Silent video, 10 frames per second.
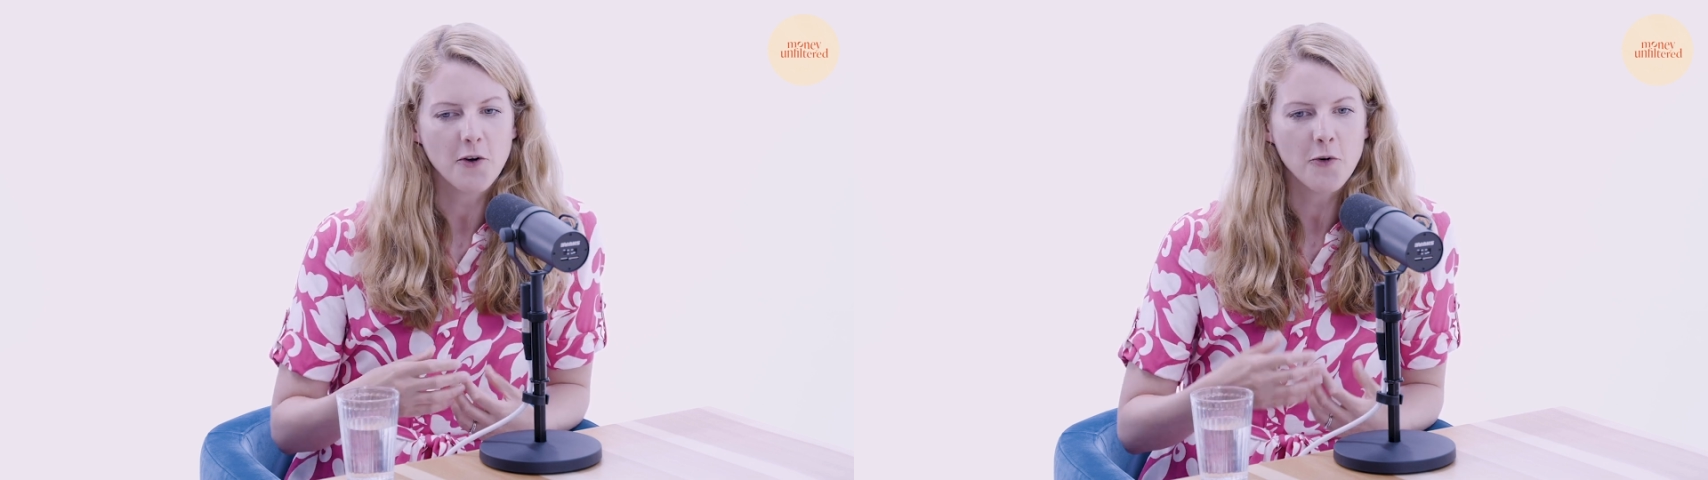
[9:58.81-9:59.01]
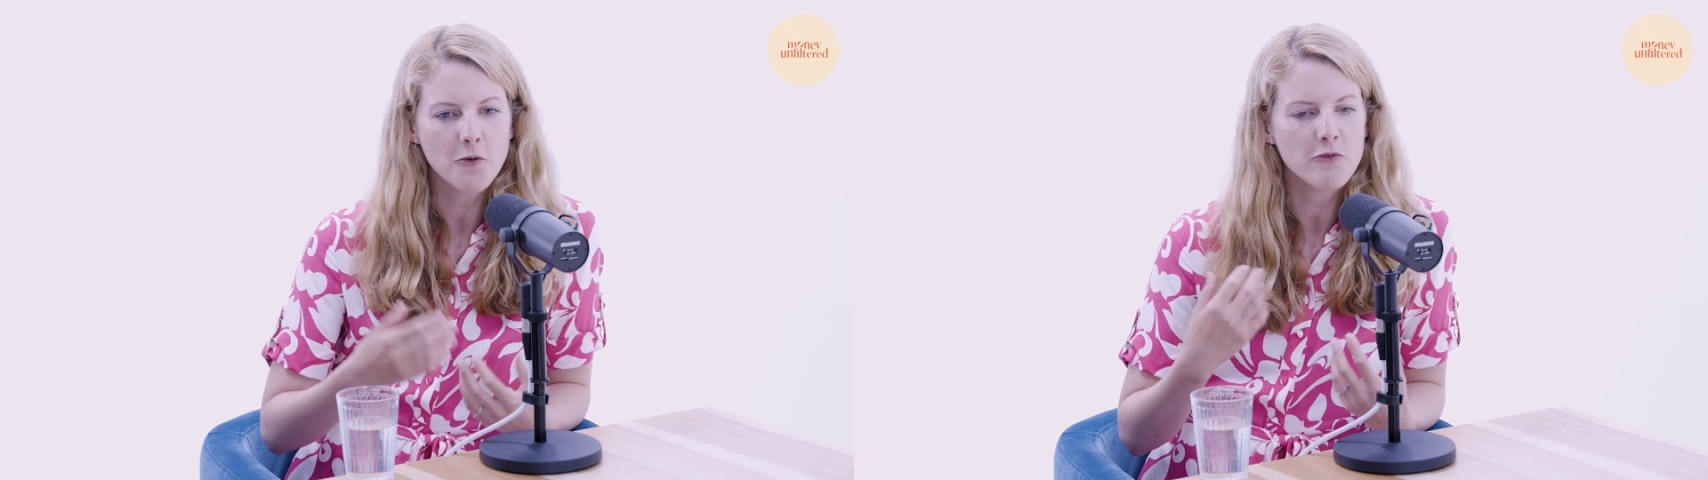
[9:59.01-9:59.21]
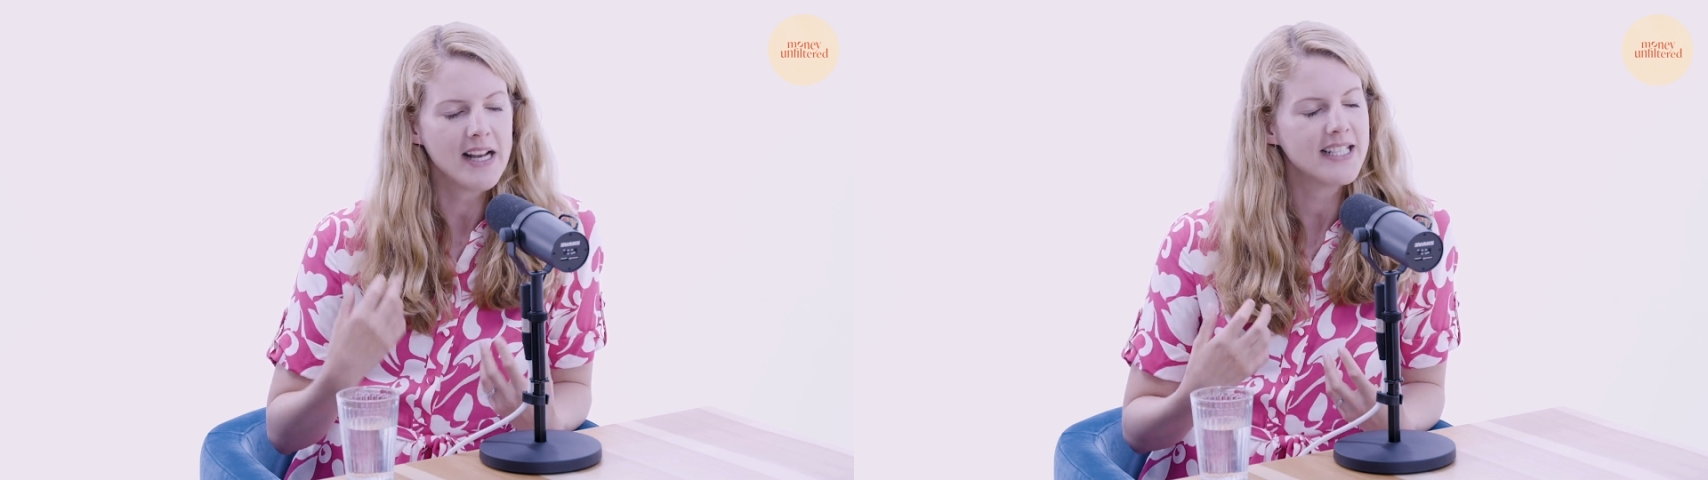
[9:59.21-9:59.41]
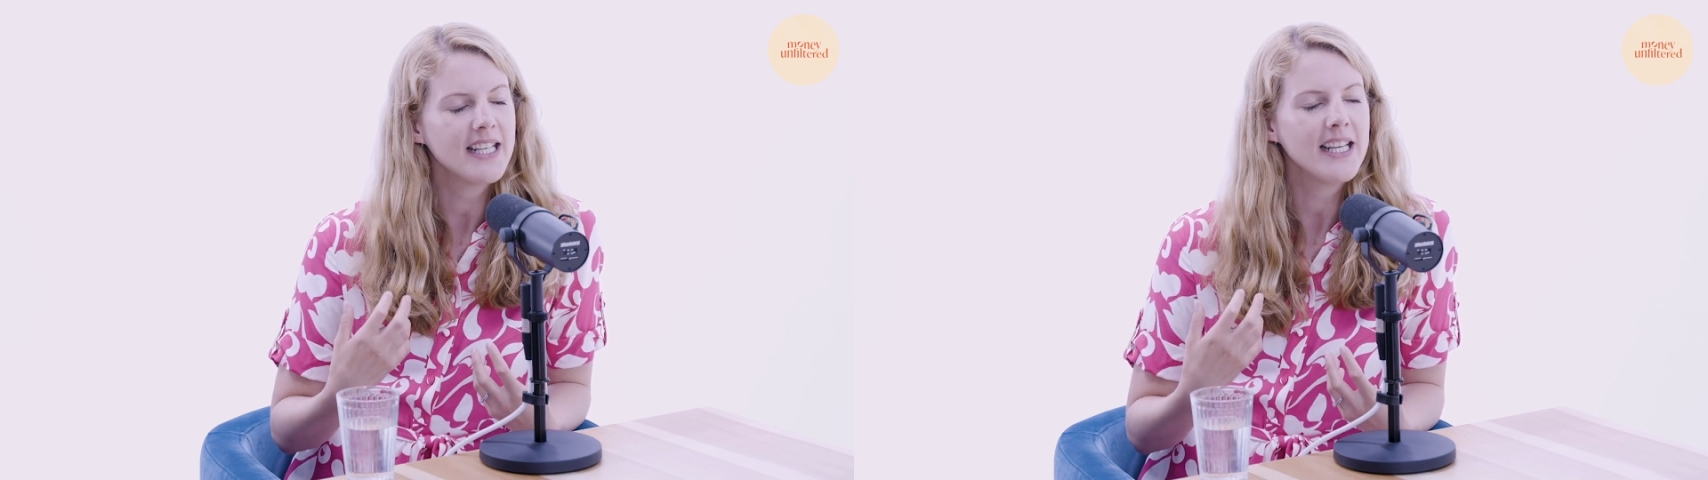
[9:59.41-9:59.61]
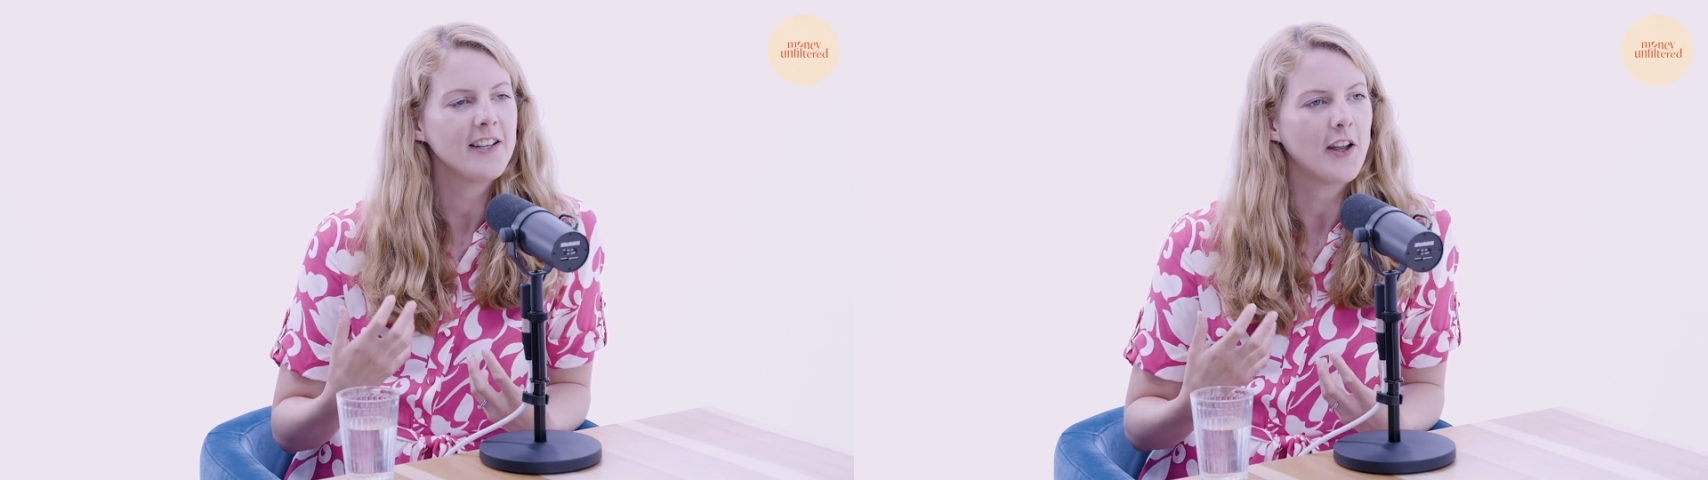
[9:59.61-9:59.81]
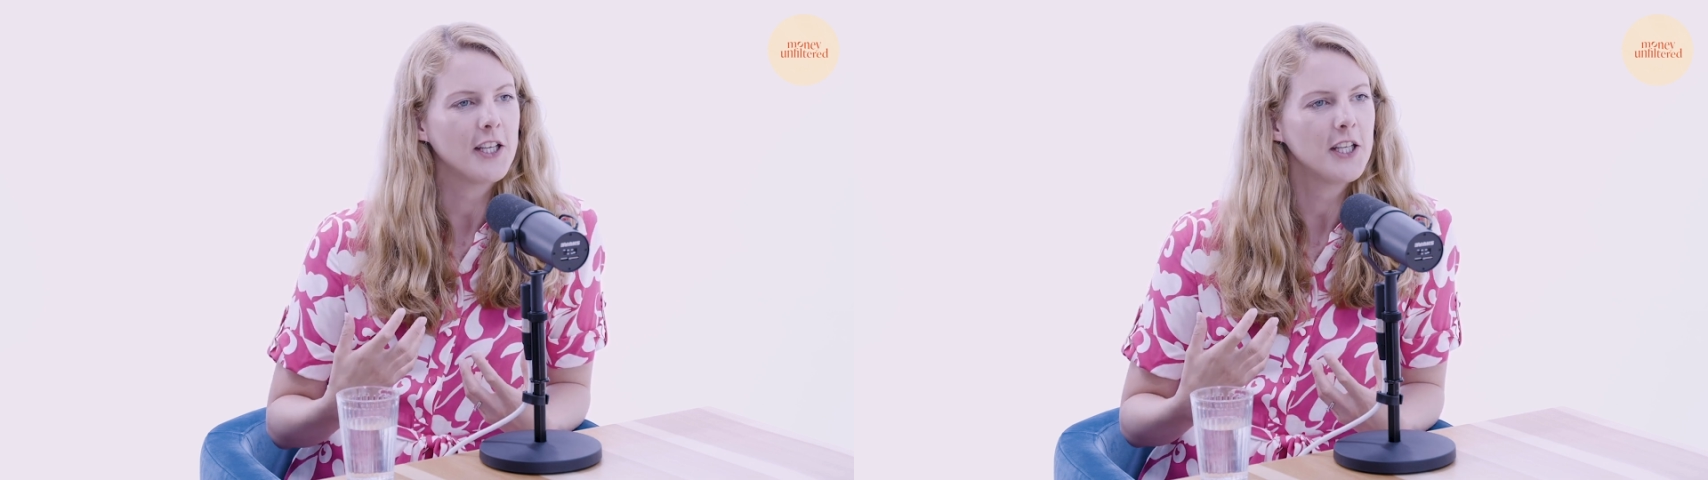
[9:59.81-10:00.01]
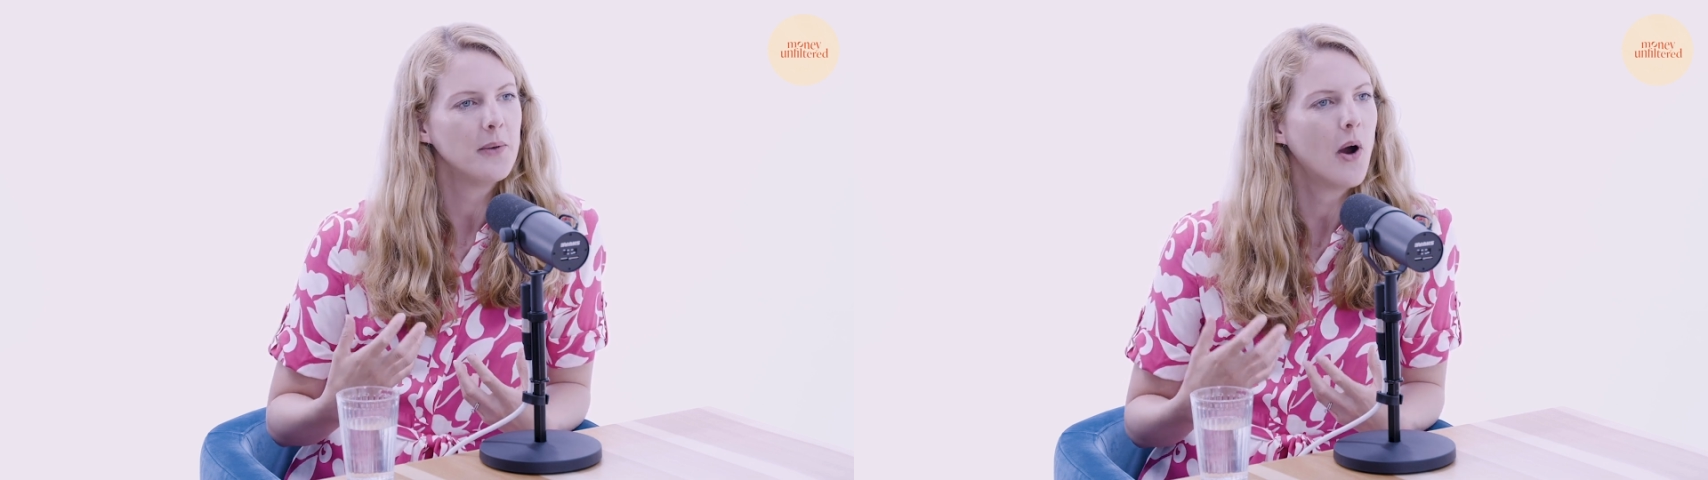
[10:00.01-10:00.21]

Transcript: already like you